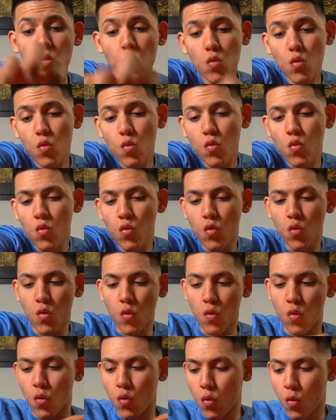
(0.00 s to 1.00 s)

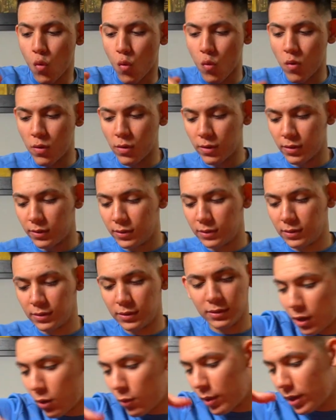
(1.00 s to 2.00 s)
Ooh.
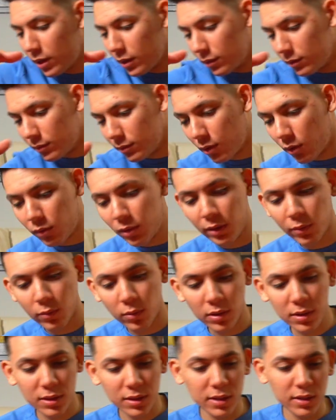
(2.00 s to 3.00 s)
Oh wait, only
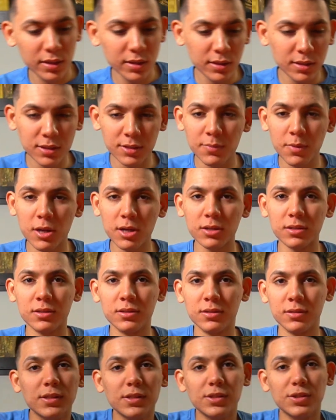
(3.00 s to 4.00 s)
one thing in this
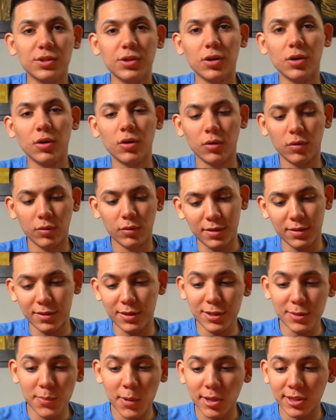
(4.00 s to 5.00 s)
box? So
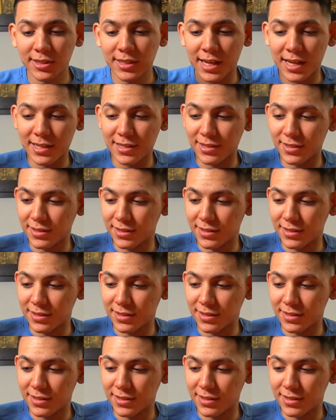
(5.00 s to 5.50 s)
this box has